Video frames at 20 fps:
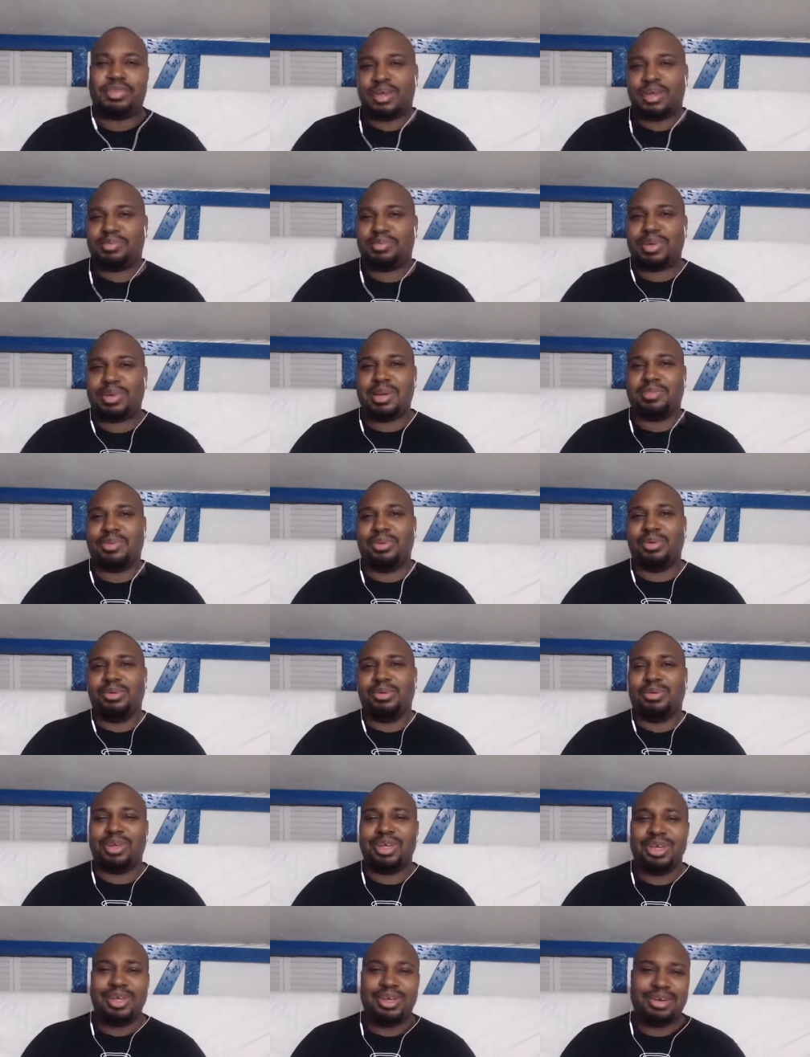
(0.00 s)

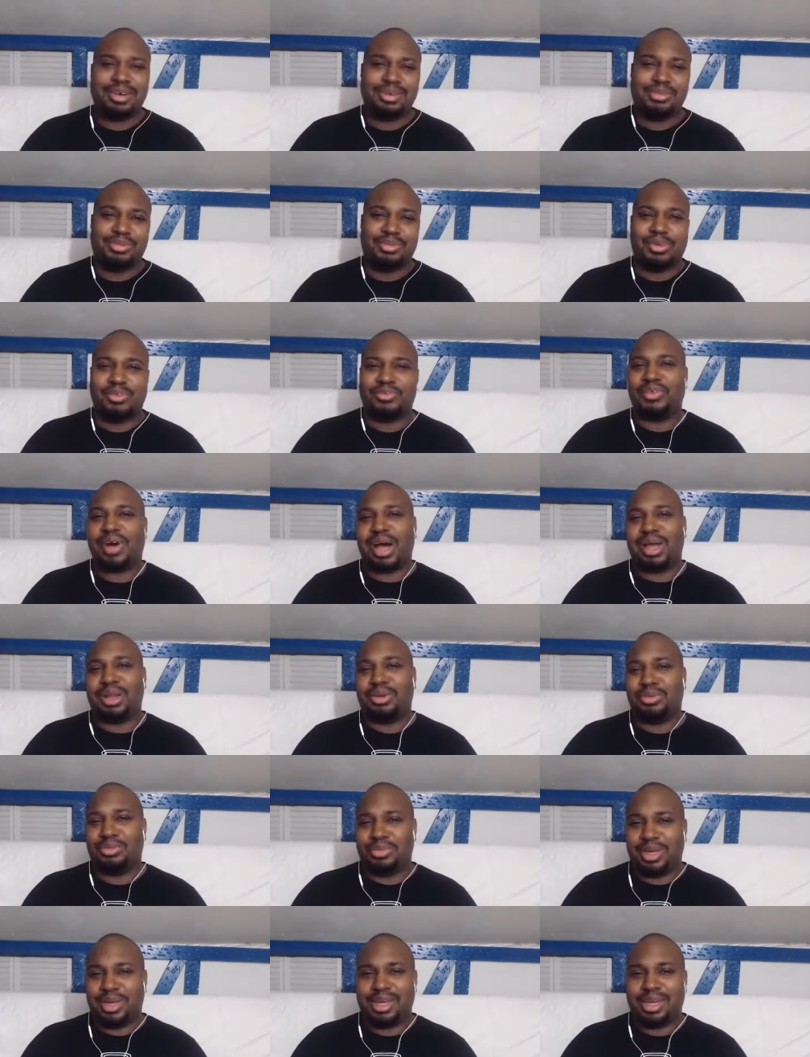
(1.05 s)
people will follow
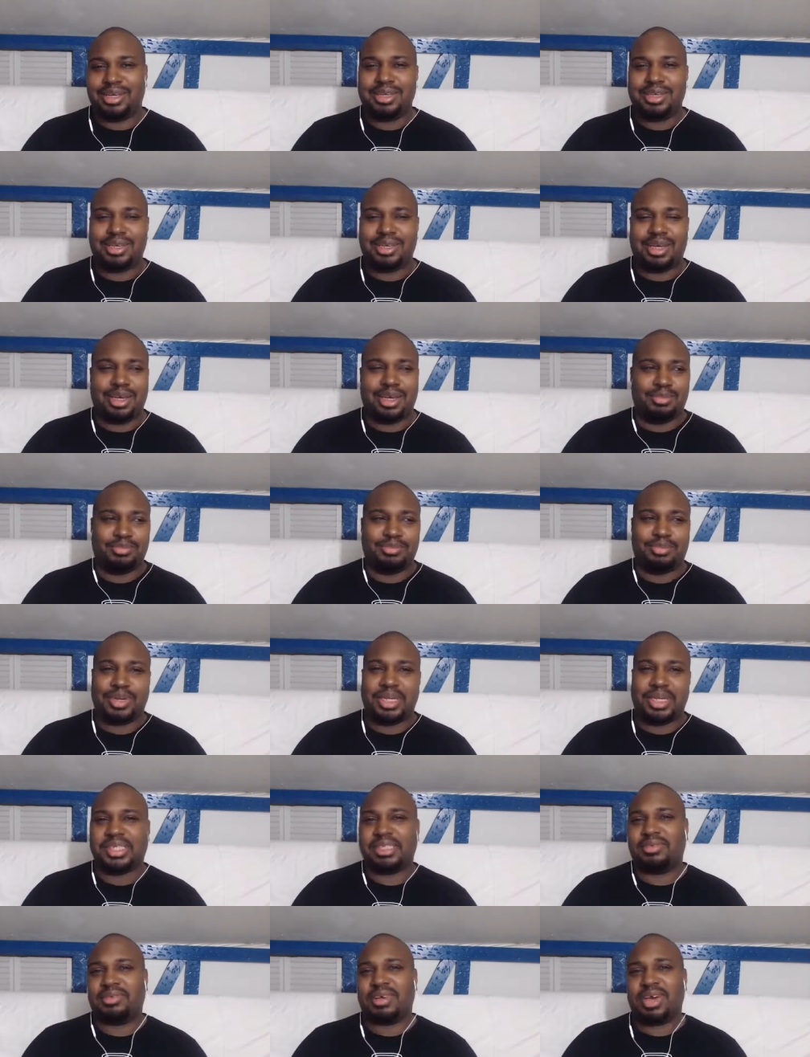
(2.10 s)
me and
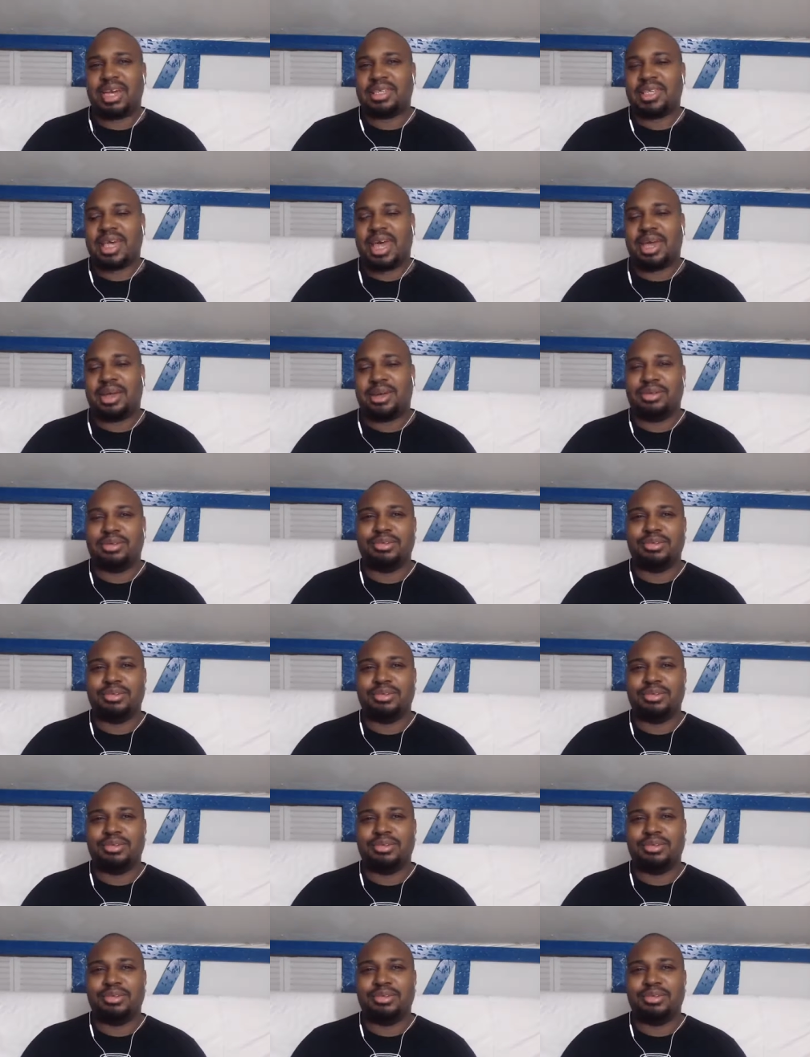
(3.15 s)
plus I've got a tiger.